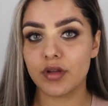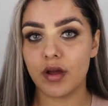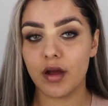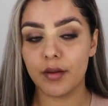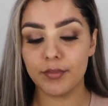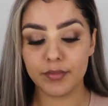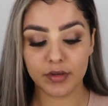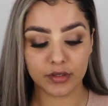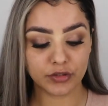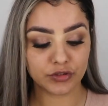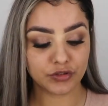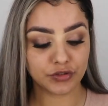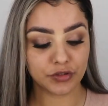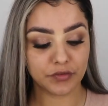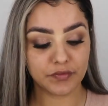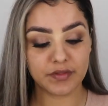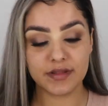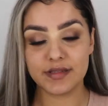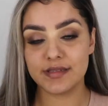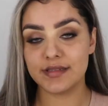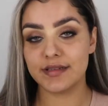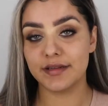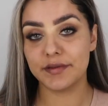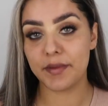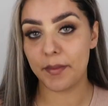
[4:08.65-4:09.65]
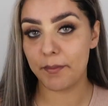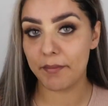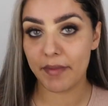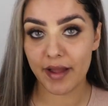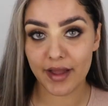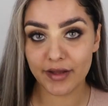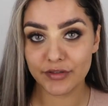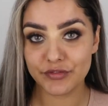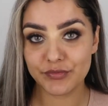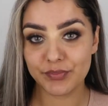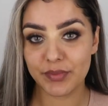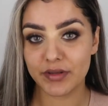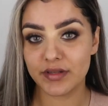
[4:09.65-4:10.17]
I'm not sure if it's gonna
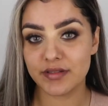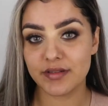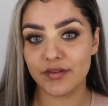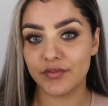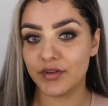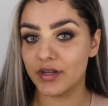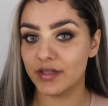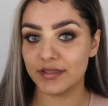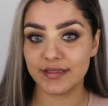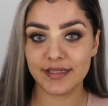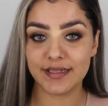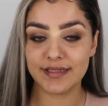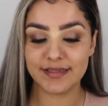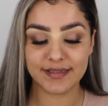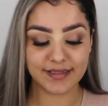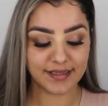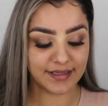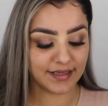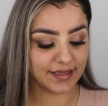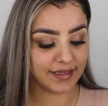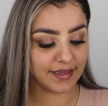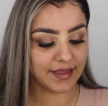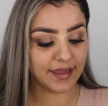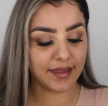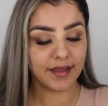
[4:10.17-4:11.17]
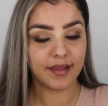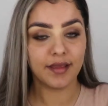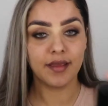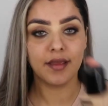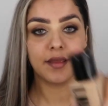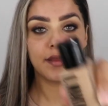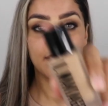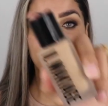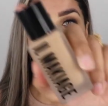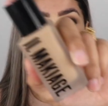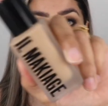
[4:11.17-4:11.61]
match because I've not tested it yet,